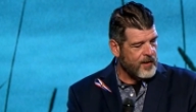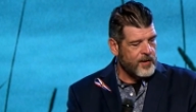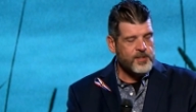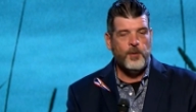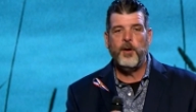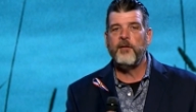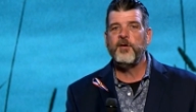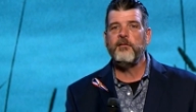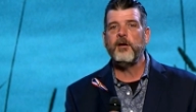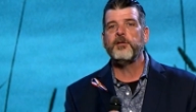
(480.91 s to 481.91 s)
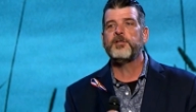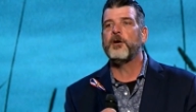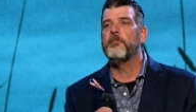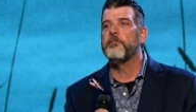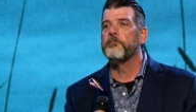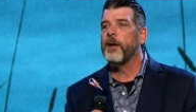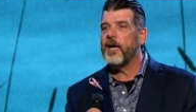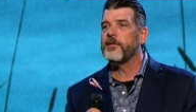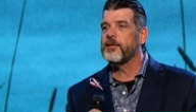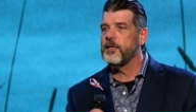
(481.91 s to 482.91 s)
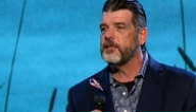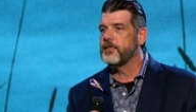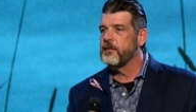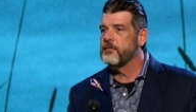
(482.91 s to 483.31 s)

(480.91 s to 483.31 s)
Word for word: So have you ever heard the term bite the dust?